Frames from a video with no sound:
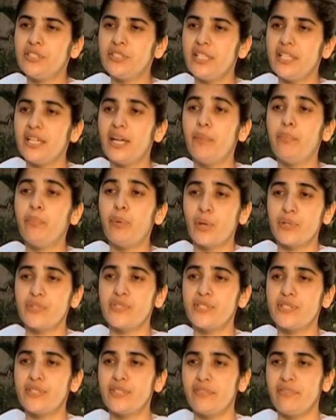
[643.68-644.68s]
today a
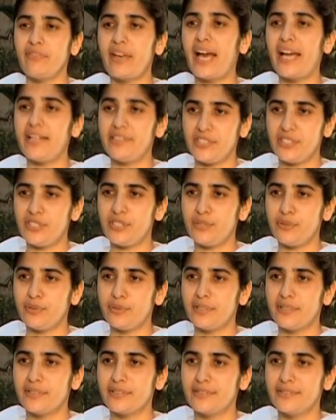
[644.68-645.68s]
positive
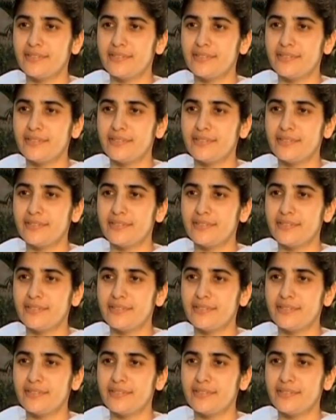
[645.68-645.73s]
attitude,